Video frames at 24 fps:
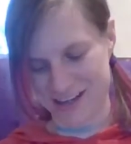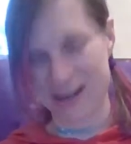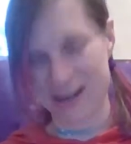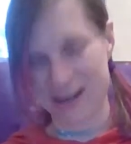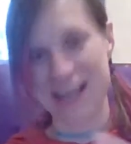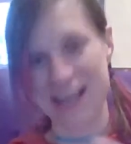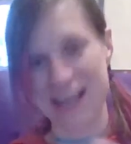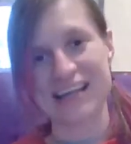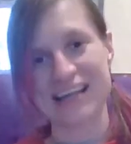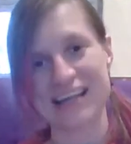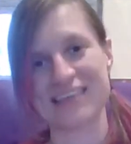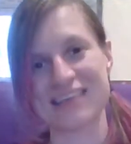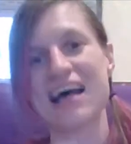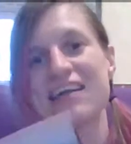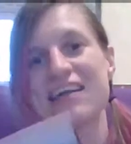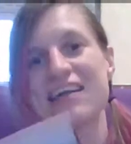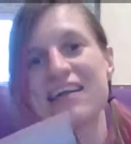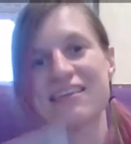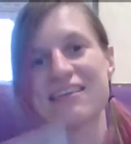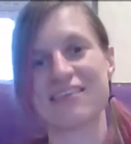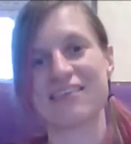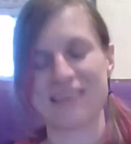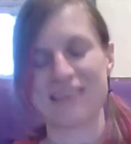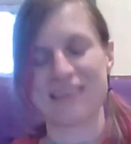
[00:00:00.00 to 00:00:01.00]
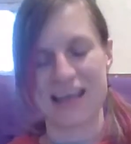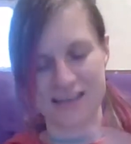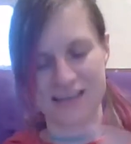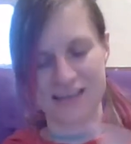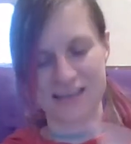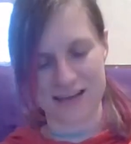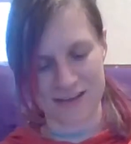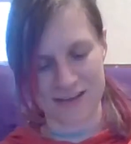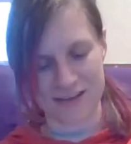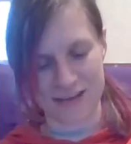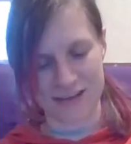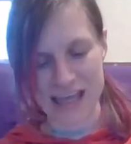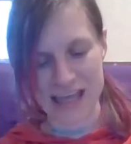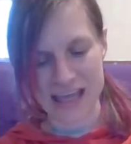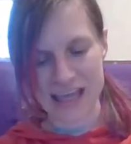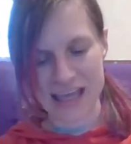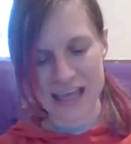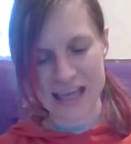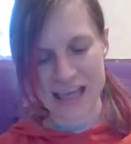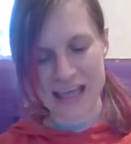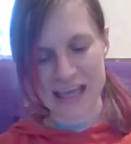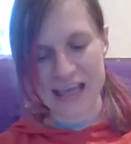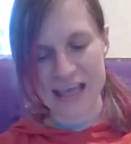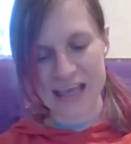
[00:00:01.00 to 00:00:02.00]
of great. And as I said, you know,
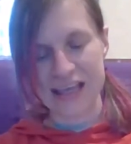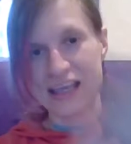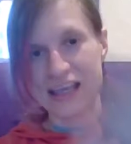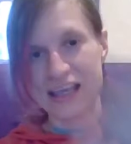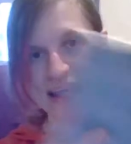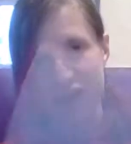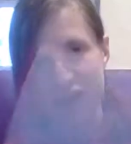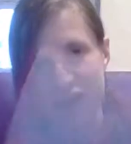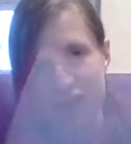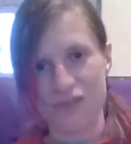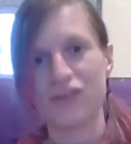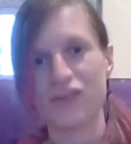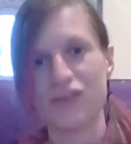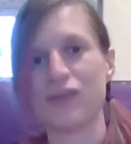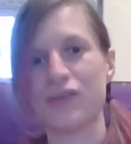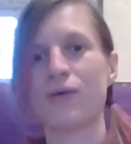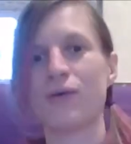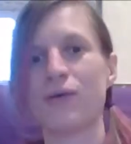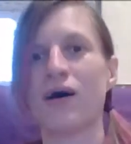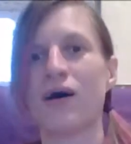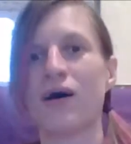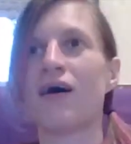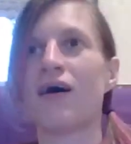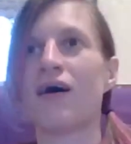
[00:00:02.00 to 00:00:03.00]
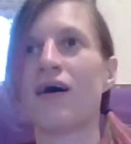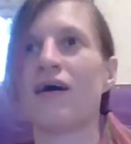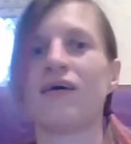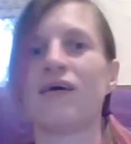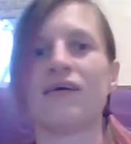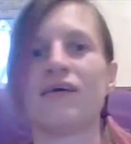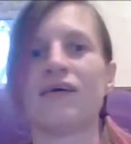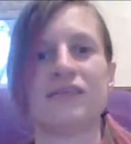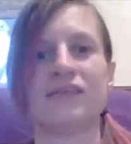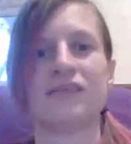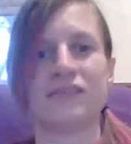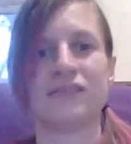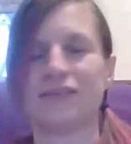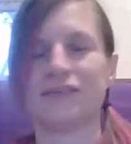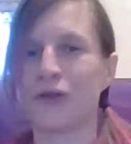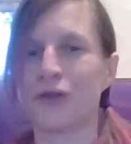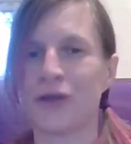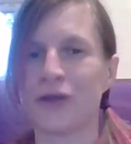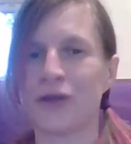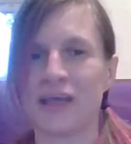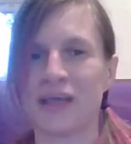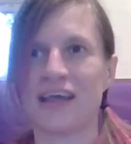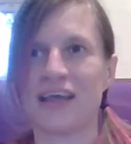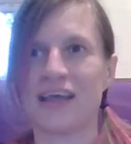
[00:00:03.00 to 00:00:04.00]
if you are
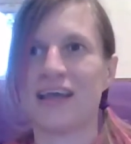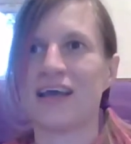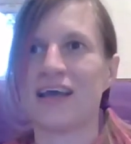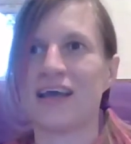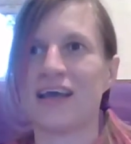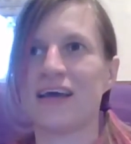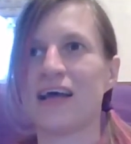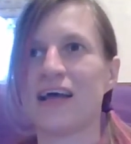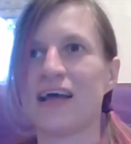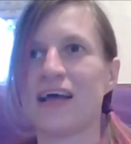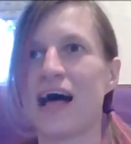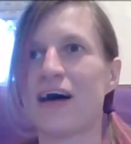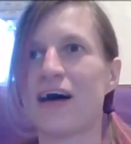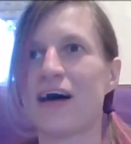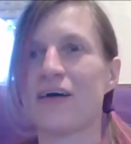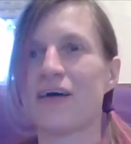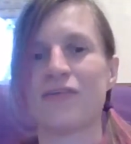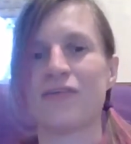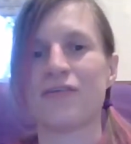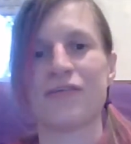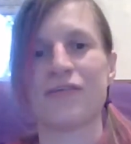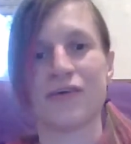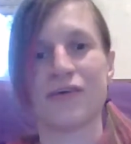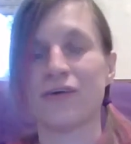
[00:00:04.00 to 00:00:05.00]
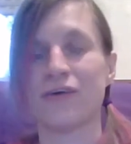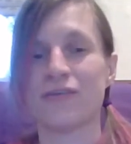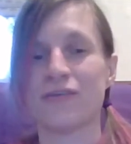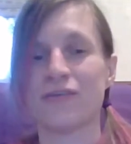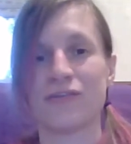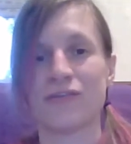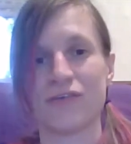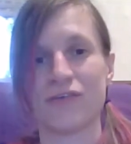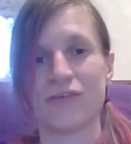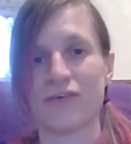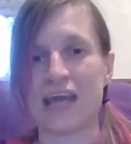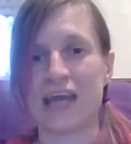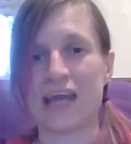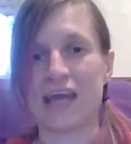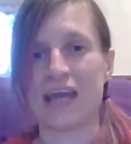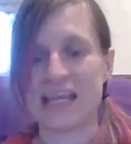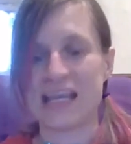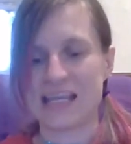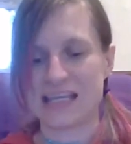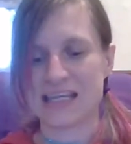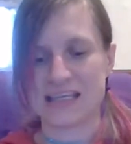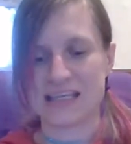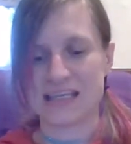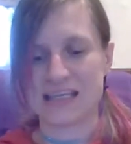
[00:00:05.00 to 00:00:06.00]
looking for
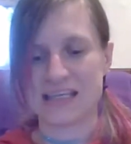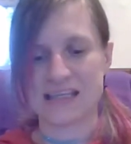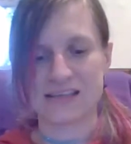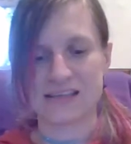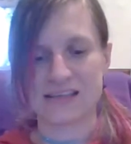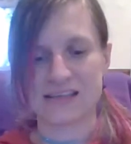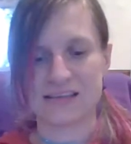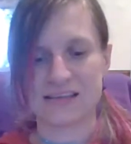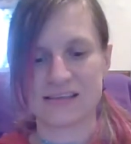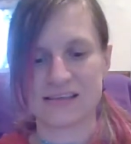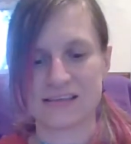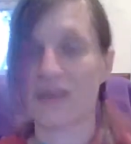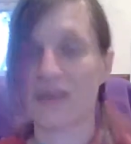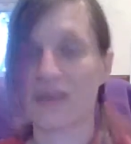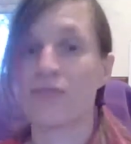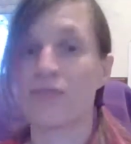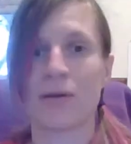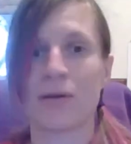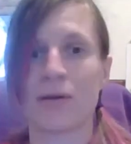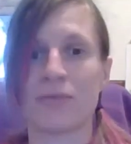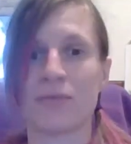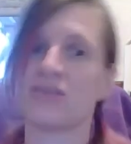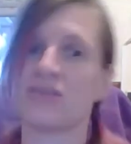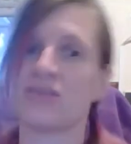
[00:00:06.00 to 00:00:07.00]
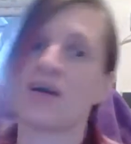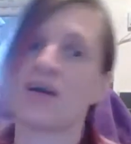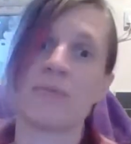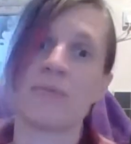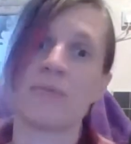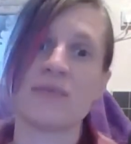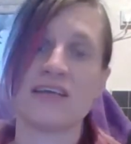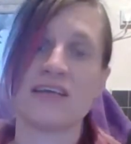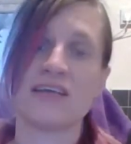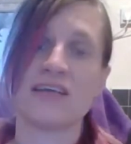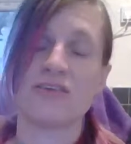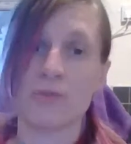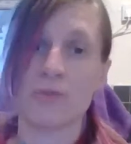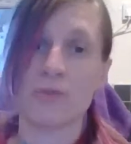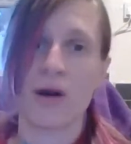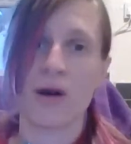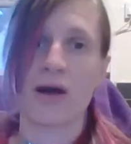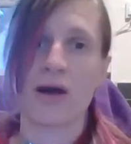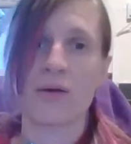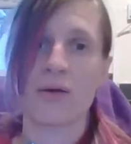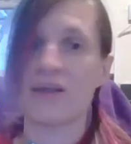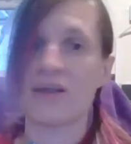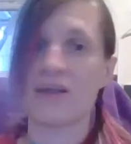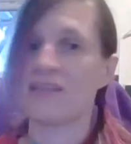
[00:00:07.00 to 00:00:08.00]
a self-publishing company to
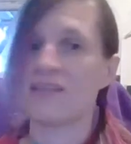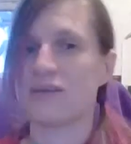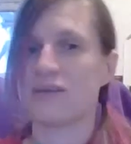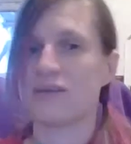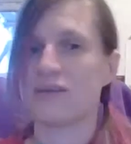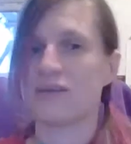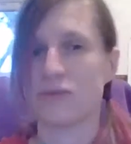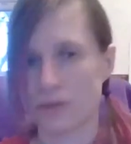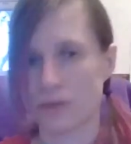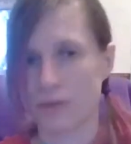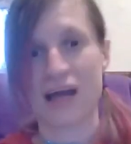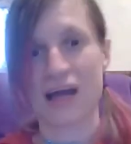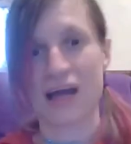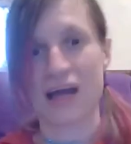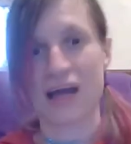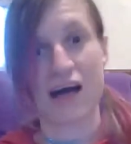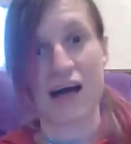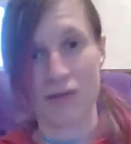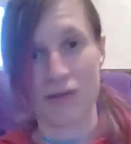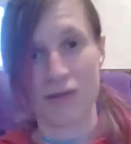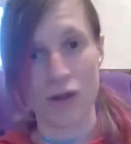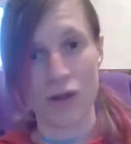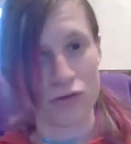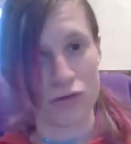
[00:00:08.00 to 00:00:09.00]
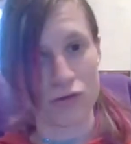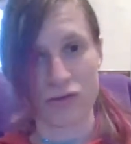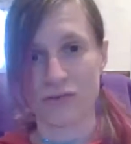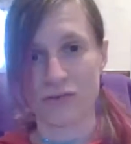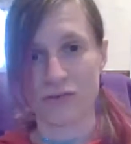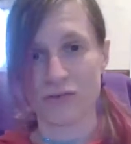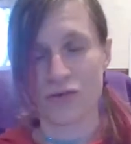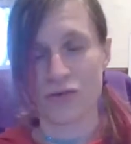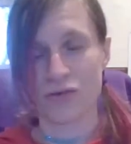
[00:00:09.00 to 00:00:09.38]
work with and you don't have a lot of